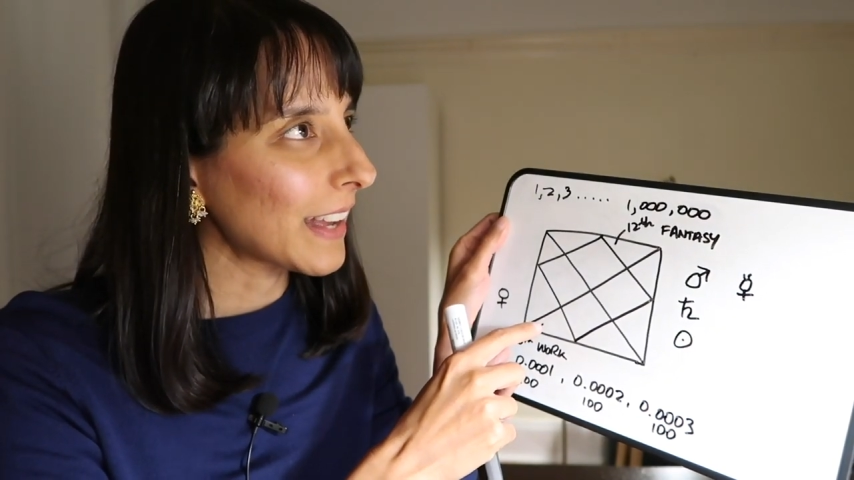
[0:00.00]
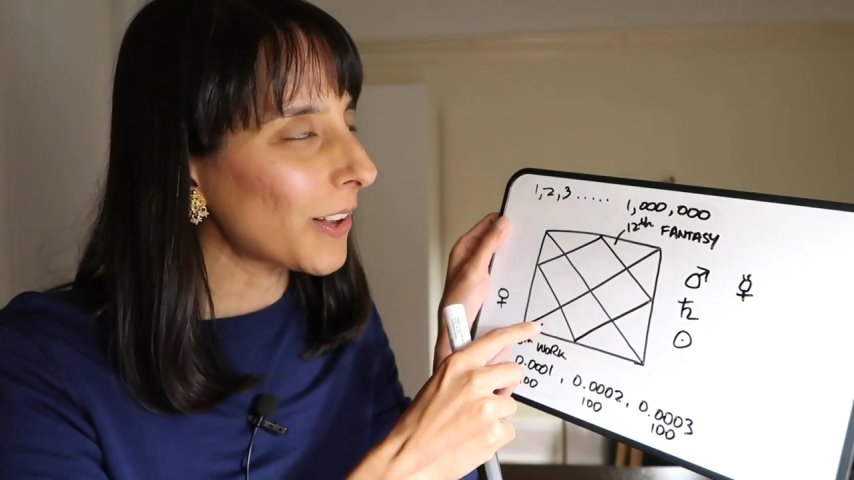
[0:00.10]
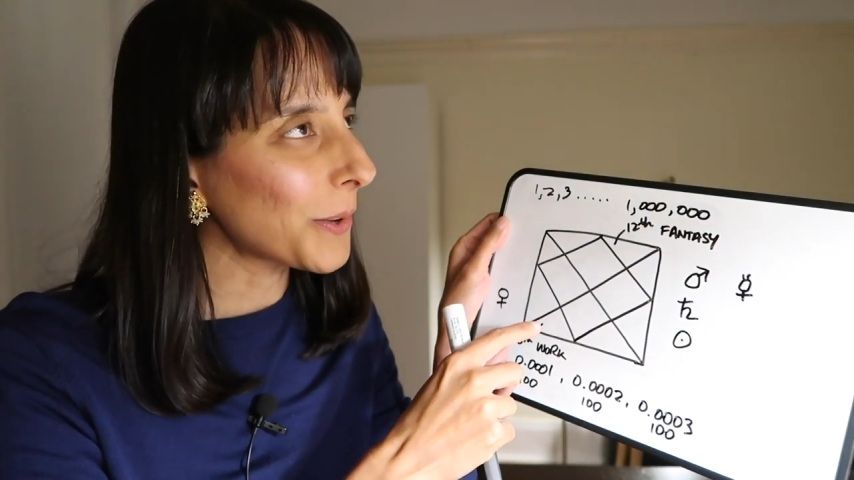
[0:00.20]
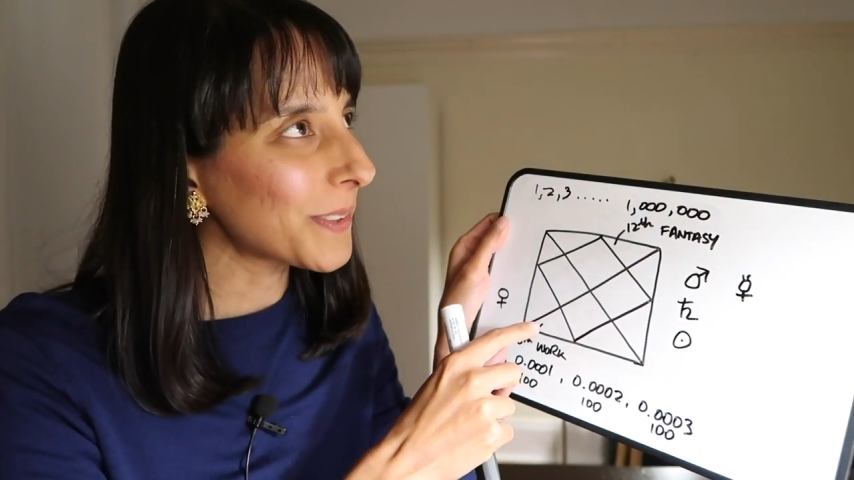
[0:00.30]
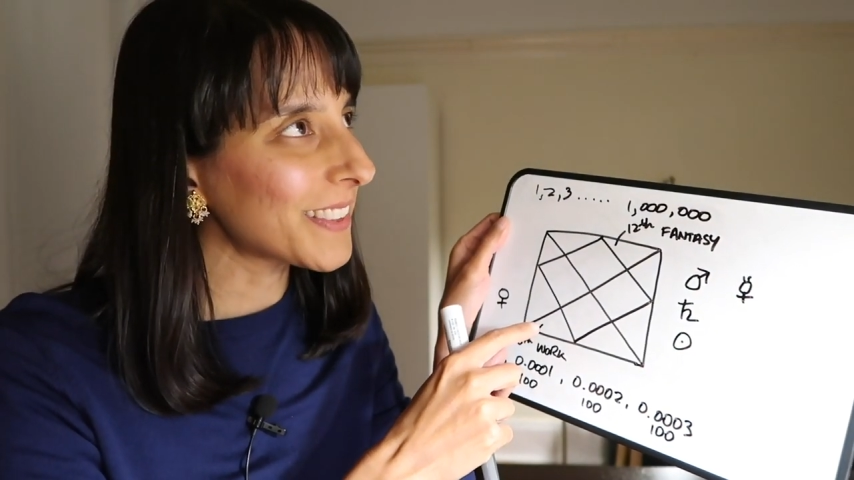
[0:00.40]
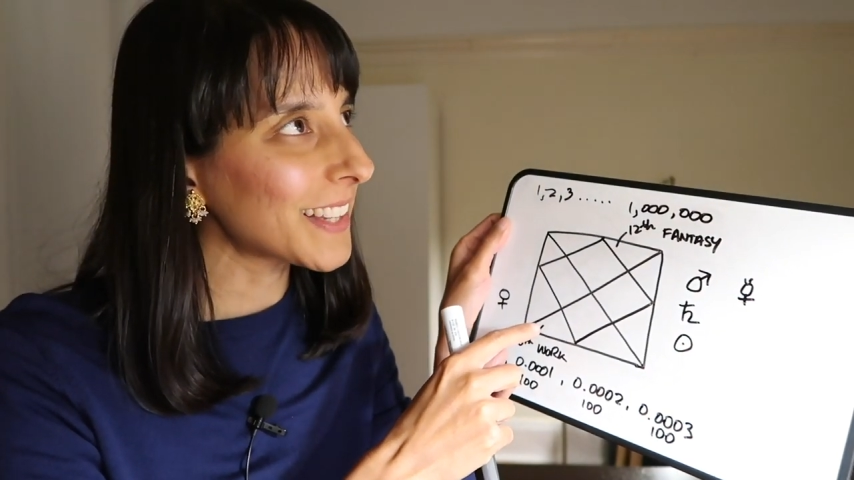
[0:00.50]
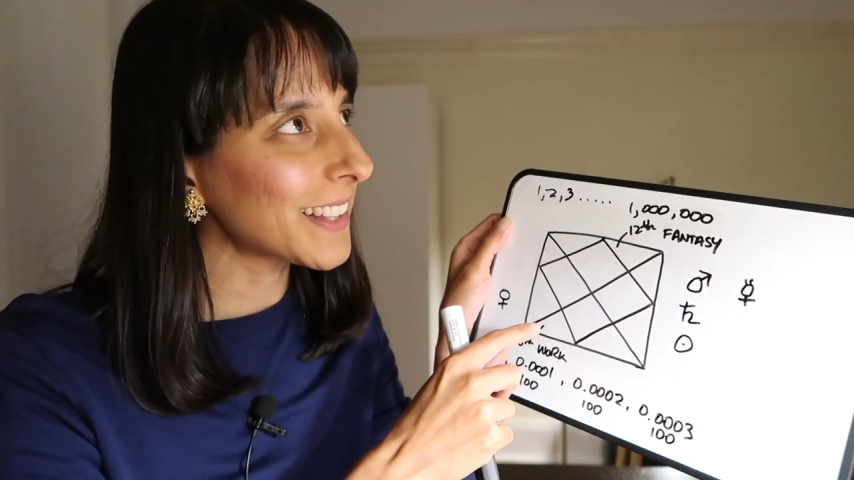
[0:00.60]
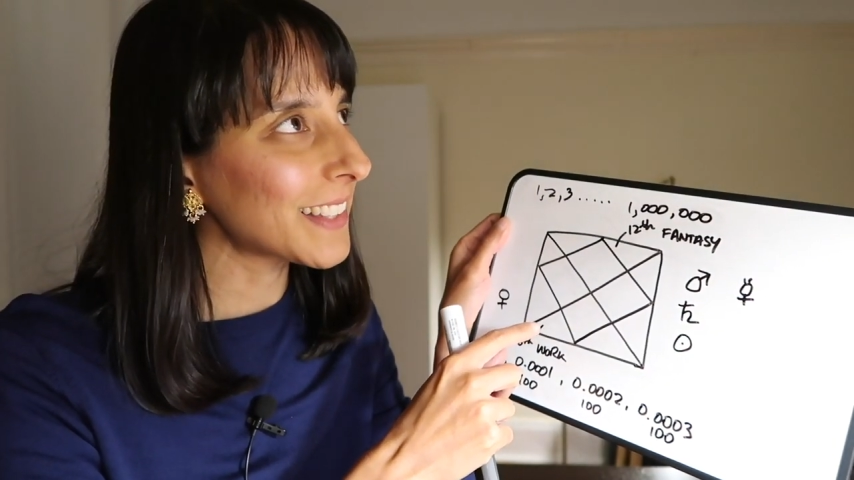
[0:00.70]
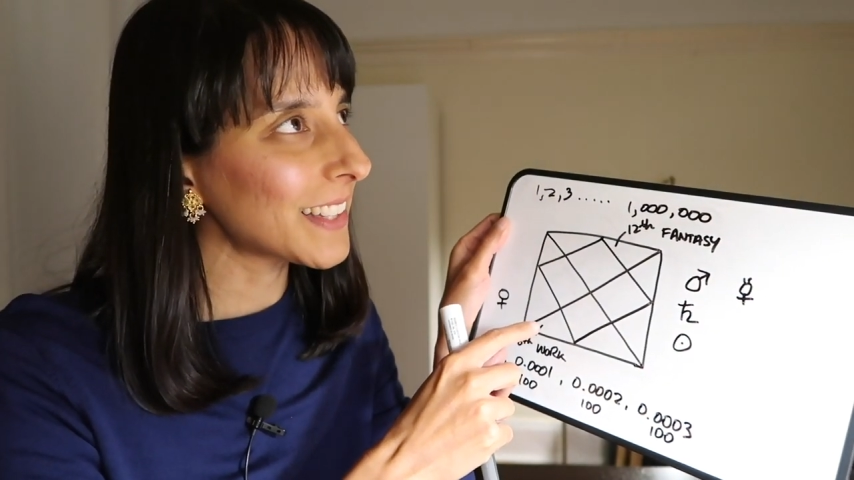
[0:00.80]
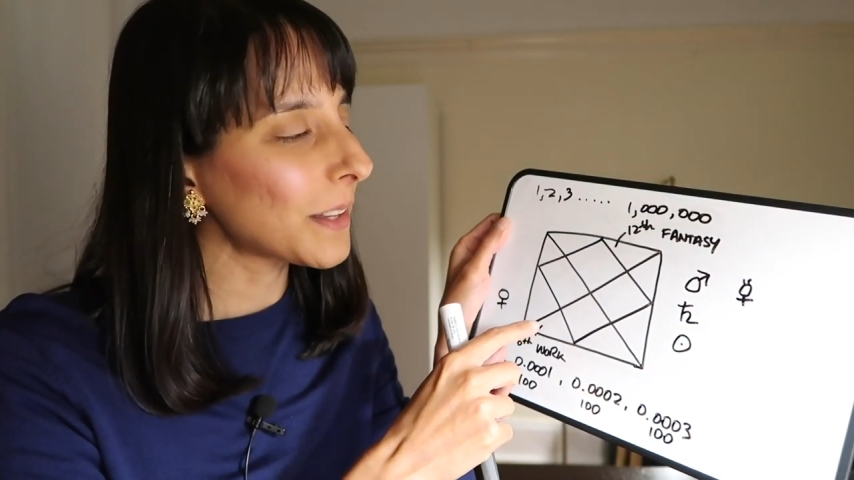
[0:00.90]
I was
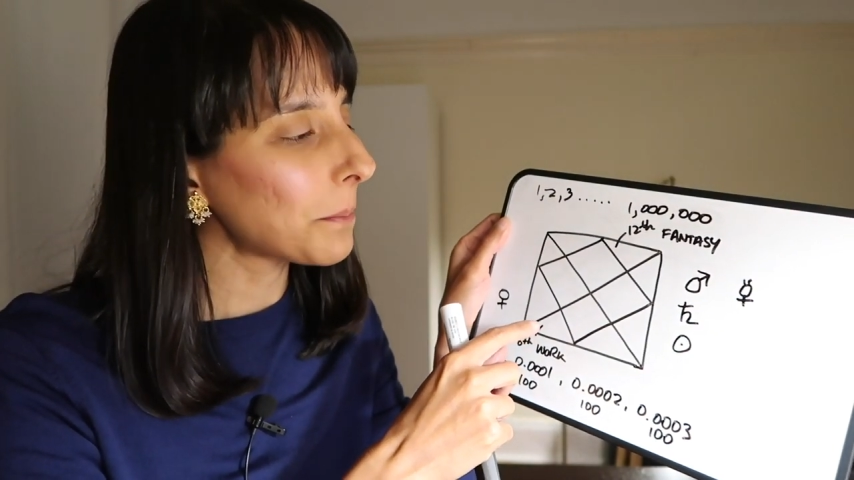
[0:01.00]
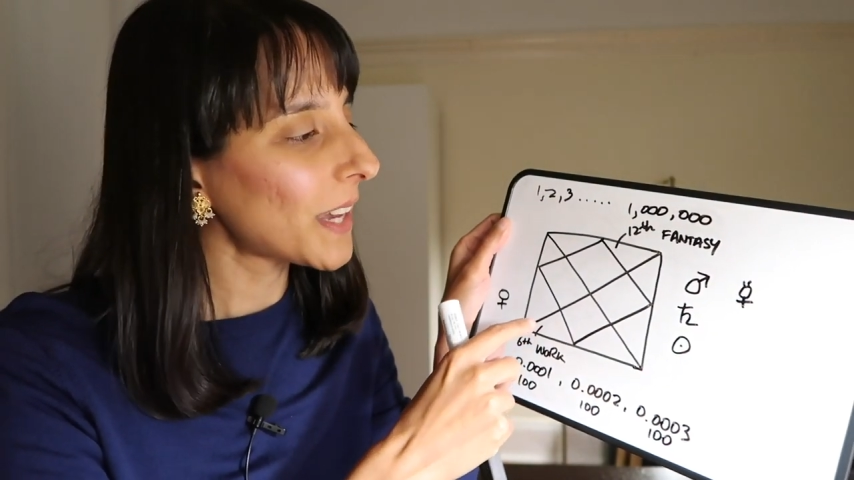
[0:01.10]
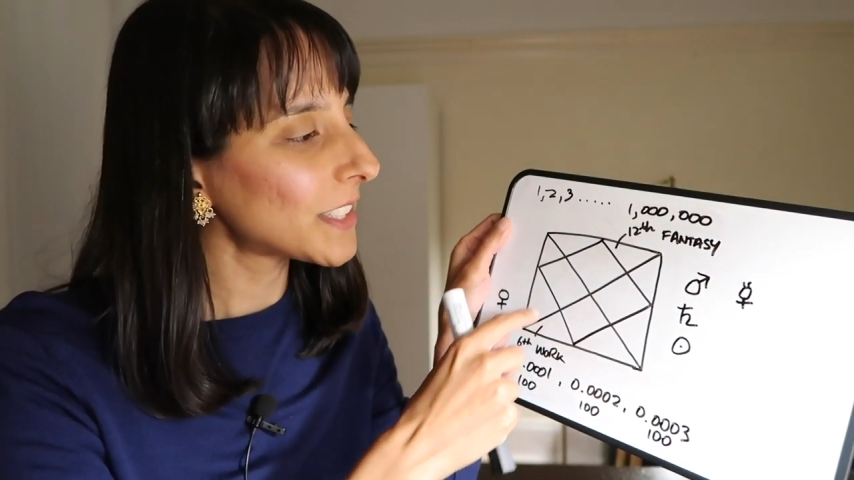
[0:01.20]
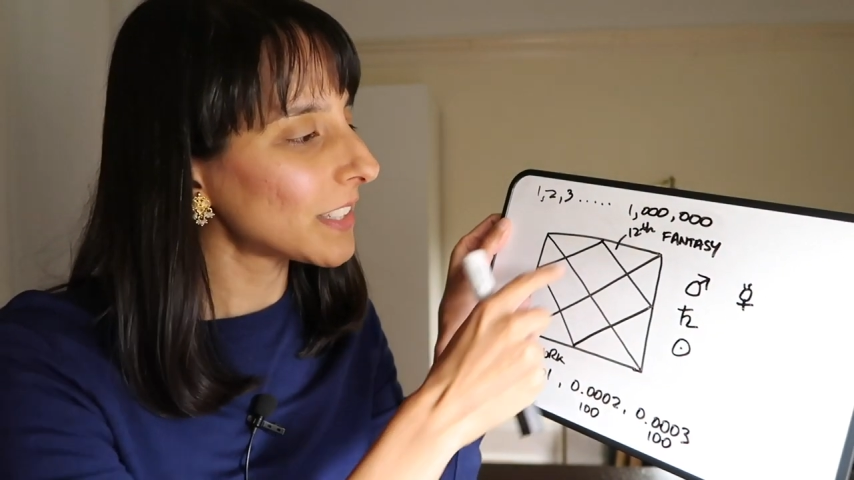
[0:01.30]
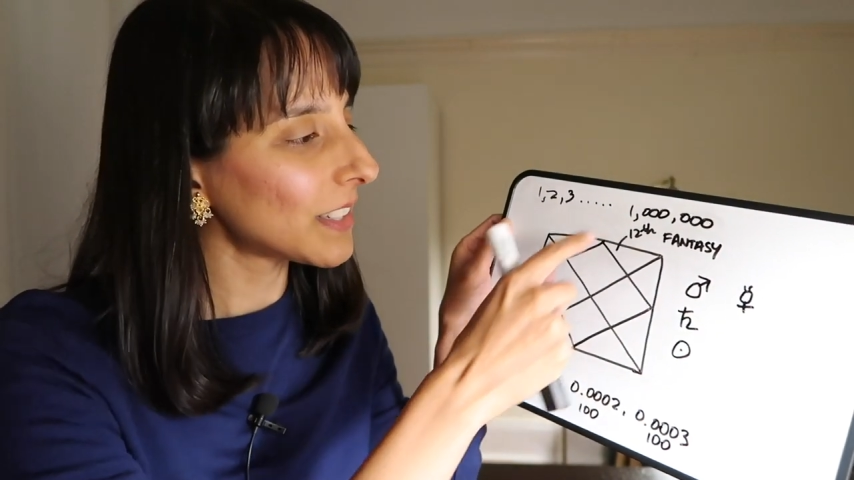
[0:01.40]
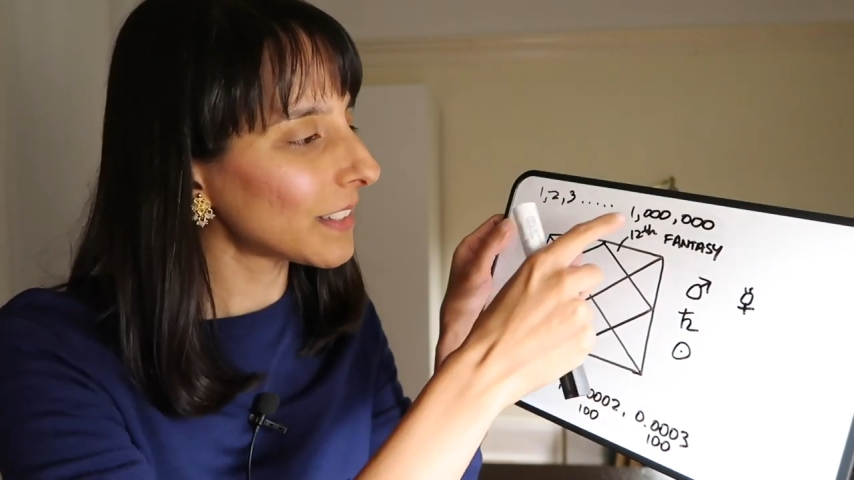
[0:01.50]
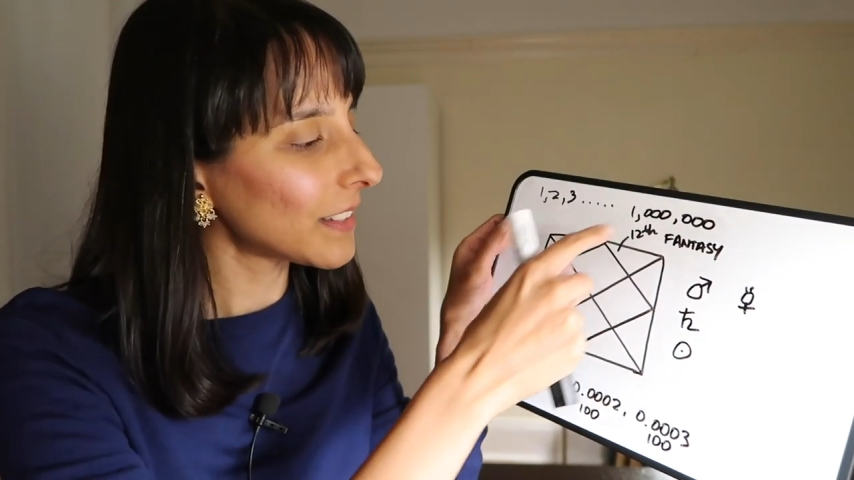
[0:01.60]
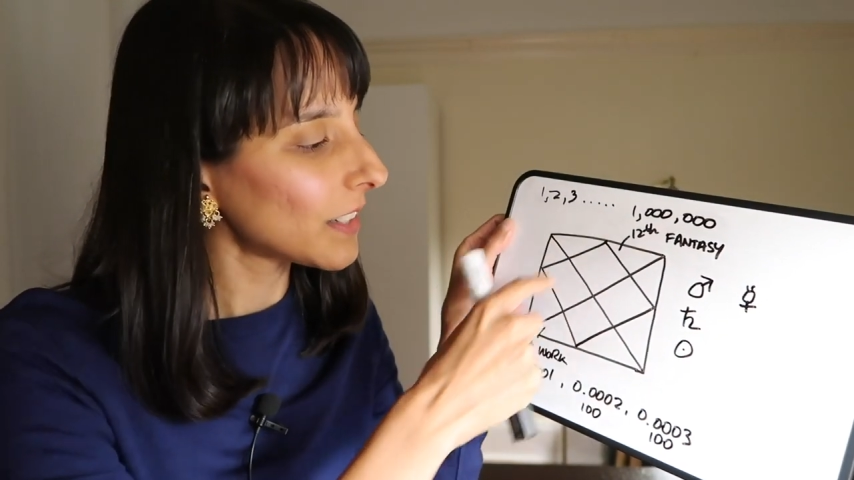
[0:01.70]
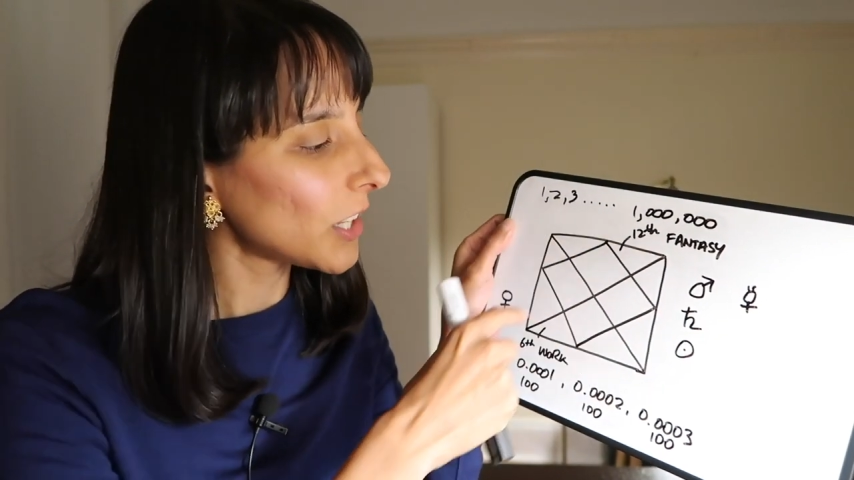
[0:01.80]
thinking that, imagine,